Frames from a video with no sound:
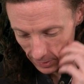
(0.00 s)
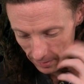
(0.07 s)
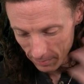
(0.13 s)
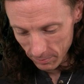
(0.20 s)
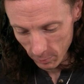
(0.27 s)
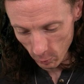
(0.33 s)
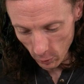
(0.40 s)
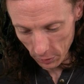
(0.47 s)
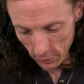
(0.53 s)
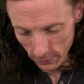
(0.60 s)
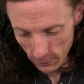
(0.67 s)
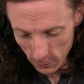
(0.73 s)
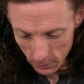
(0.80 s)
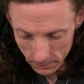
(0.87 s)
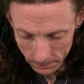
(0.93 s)

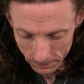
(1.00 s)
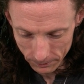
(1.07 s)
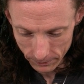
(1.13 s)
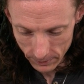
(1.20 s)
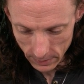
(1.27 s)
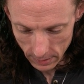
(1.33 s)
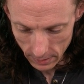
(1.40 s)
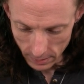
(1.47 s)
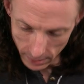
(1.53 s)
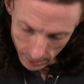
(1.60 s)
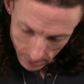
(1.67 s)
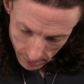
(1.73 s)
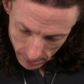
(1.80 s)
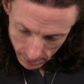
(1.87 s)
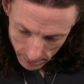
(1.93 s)
Wonderful.
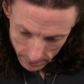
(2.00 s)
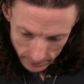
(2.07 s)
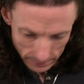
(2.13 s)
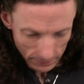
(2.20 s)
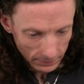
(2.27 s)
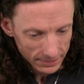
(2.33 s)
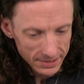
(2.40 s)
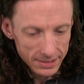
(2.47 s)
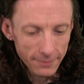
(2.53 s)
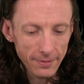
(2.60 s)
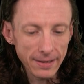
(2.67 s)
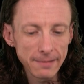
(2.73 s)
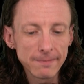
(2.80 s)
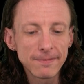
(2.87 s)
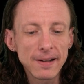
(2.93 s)
Now let's see if I
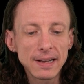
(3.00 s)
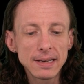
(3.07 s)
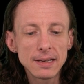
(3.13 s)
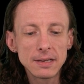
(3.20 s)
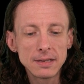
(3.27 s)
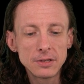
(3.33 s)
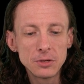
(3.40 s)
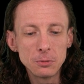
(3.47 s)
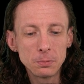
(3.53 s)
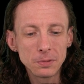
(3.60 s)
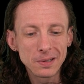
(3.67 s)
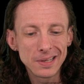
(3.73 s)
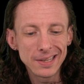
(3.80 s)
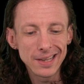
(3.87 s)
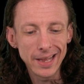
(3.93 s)
can find a
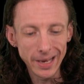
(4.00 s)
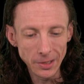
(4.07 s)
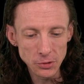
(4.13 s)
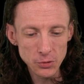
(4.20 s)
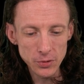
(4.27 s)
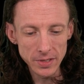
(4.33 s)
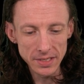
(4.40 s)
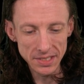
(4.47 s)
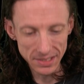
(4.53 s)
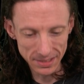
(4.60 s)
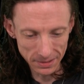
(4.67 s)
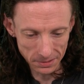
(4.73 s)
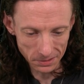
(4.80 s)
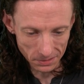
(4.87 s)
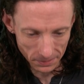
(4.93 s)
duplicate entry
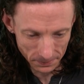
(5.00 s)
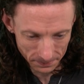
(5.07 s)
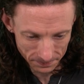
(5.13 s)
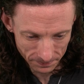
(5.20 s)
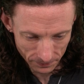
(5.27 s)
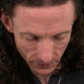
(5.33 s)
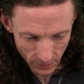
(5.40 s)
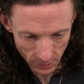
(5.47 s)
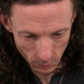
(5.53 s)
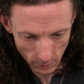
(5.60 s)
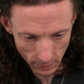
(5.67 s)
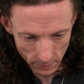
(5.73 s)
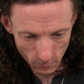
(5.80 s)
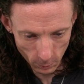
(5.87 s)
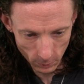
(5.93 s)
still.
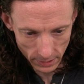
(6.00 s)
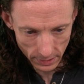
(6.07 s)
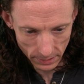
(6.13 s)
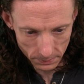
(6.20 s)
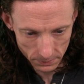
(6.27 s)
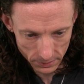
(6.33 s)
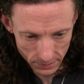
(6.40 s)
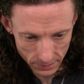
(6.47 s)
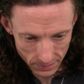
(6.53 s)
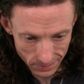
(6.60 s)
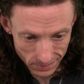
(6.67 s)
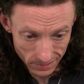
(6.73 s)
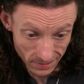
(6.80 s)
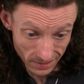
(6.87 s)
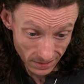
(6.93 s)
Whoops.
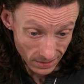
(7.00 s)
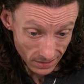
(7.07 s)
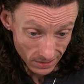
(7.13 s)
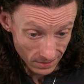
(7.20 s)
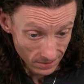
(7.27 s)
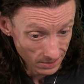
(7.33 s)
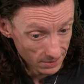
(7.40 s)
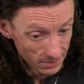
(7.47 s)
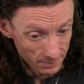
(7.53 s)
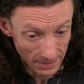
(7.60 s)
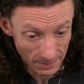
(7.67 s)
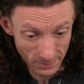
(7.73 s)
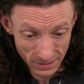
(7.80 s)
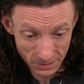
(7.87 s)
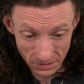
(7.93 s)

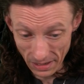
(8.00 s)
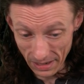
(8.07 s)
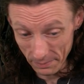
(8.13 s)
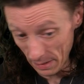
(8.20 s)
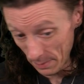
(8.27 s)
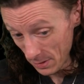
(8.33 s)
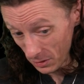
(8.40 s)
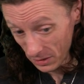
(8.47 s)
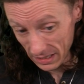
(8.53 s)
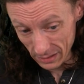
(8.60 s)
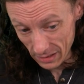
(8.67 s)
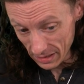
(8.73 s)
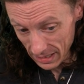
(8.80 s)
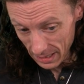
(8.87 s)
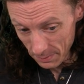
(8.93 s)
Maybe I'll get
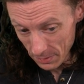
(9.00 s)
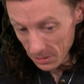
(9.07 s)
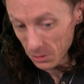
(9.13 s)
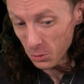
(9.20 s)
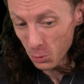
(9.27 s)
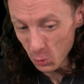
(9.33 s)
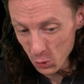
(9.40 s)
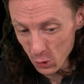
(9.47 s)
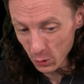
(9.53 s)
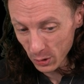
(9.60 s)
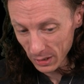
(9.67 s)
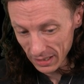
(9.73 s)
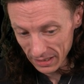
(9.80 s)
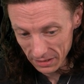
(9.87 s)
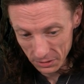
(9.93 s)
lucky, but
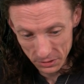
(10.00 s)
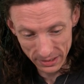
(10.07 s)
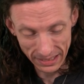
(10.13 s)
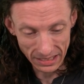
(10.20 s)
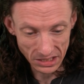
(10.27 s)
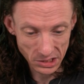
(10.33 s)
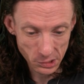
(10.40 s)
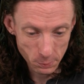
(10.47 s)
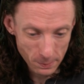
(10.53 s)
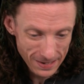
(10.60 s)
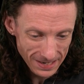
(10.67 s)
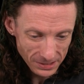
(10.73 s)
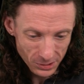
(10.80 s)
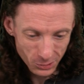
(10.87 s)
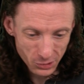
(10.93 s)
usually there's like a
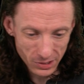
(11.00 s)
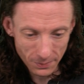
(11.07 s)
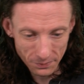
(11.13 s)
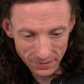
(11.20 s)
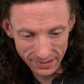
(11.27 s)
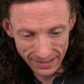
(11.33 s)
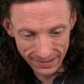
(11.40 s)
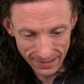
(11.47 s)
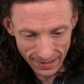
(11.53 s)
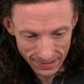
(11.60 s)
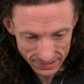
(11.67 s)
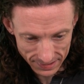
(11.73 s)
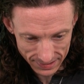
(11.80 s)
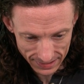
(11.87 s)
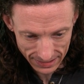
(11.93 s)
space or something that
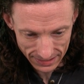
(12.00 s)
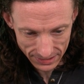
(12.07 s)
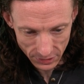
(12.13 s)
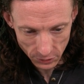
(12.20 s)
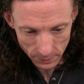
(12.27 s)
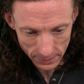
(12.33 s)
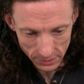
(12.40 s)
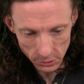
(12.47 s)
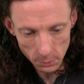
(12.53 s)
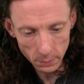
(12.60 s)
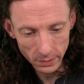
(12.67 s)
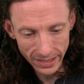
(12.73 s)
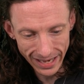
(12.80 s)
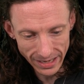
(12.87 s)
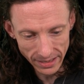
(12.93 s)
causes these to be
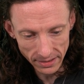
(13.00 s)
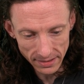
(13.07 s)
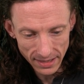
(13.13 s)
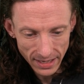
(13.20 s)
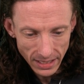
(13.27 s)
duplicated.